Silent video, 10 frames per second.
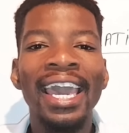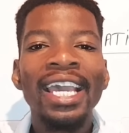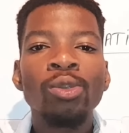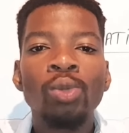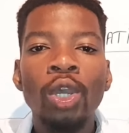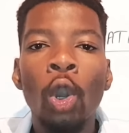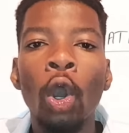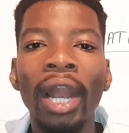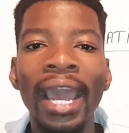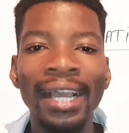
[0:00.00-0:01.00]
is we
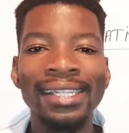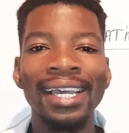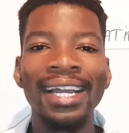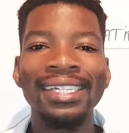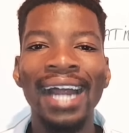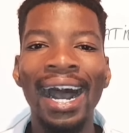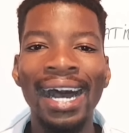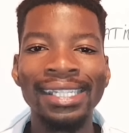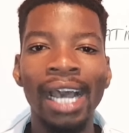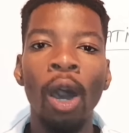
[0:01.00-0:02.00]
collect
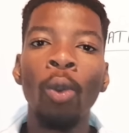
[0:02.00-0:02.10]
data.